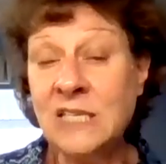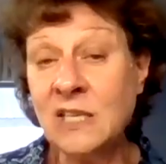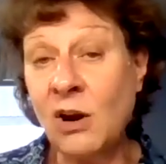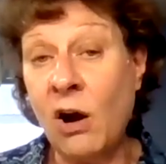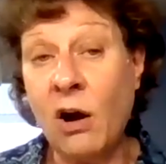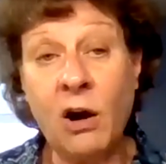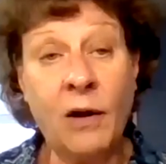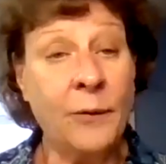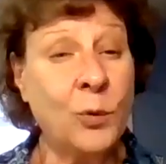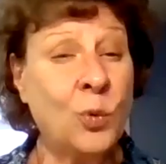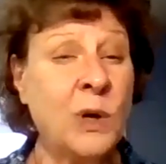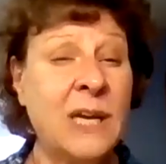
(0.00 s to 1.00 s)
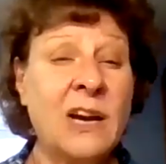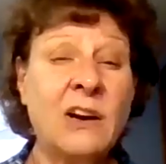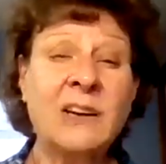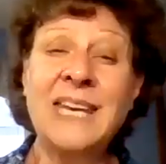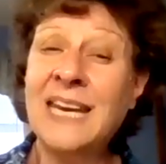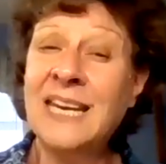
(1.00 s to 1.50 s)
to call, we
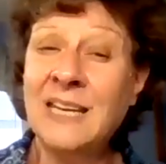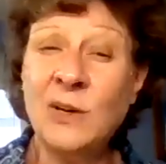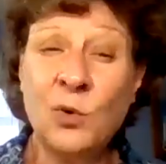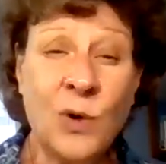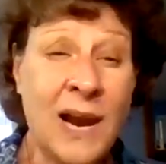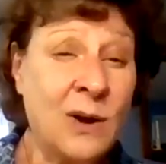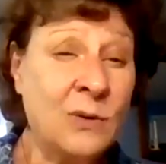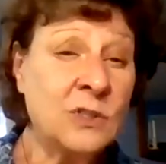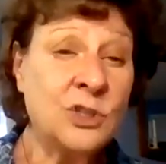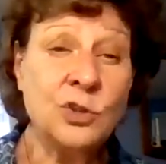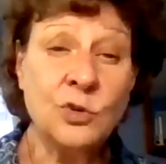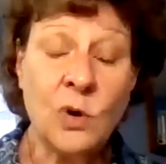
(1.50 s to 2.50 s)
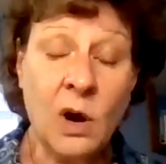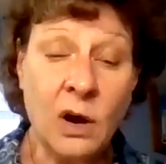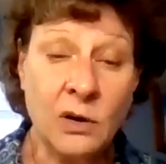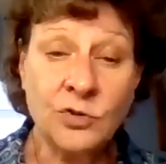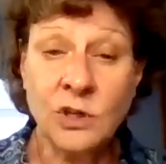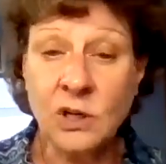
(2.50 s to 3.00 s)
are getting around
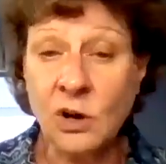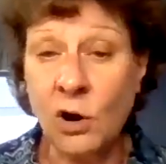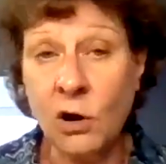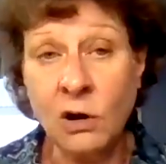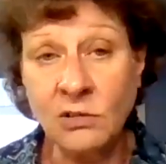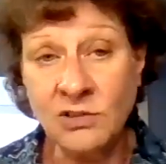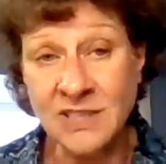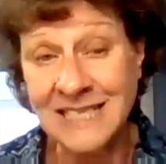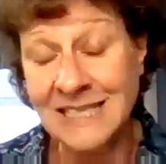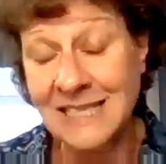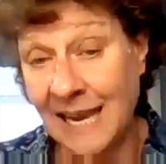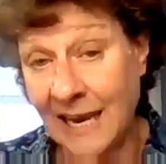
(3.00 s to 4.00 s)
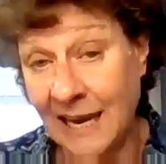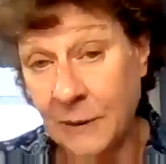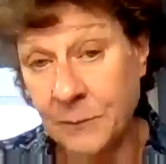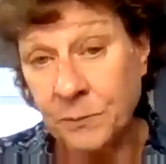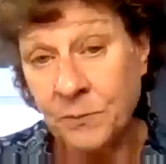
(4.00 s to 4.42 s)
200 calls a day.